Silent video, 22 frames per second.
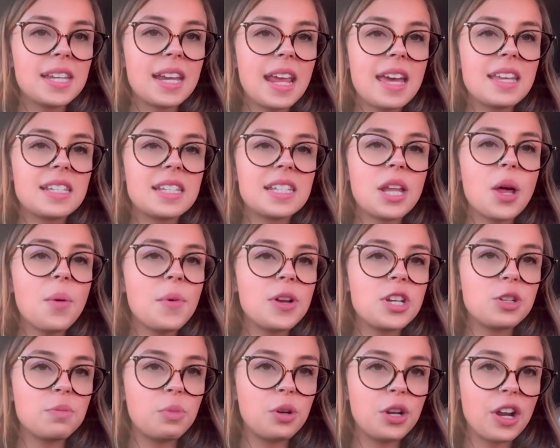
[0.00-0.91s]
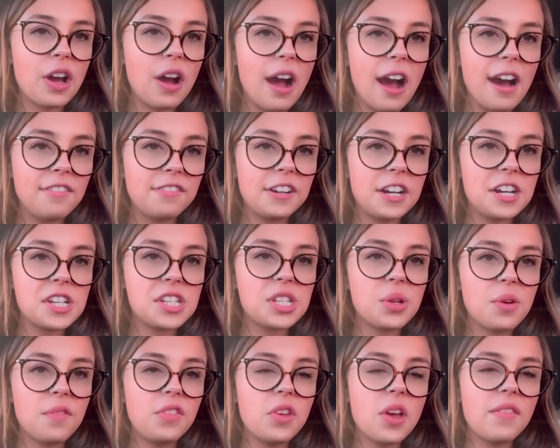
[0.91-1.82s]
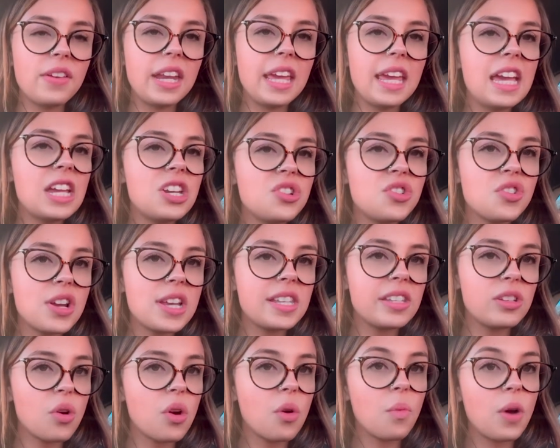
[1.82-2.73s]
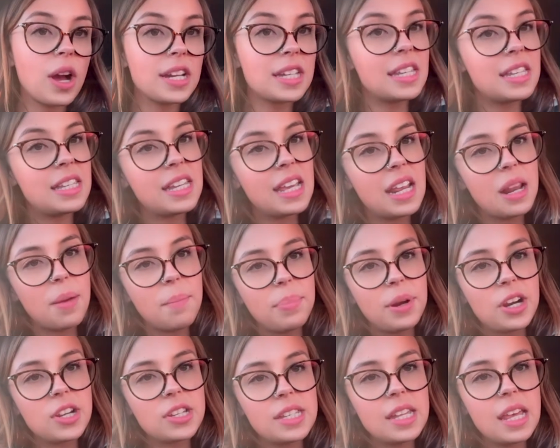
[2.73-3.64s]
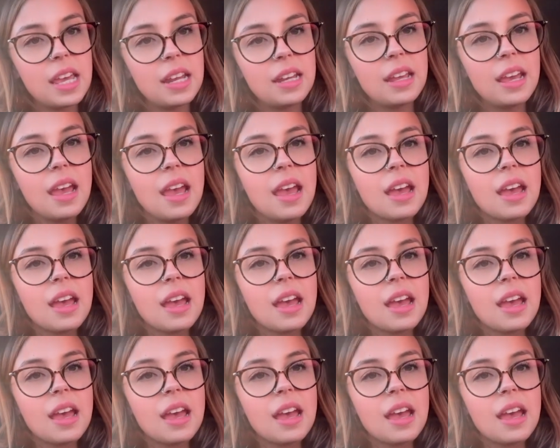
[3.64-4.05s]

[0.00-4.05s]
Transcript: It has so much more to offer, so if you have any interest or want to see it in person,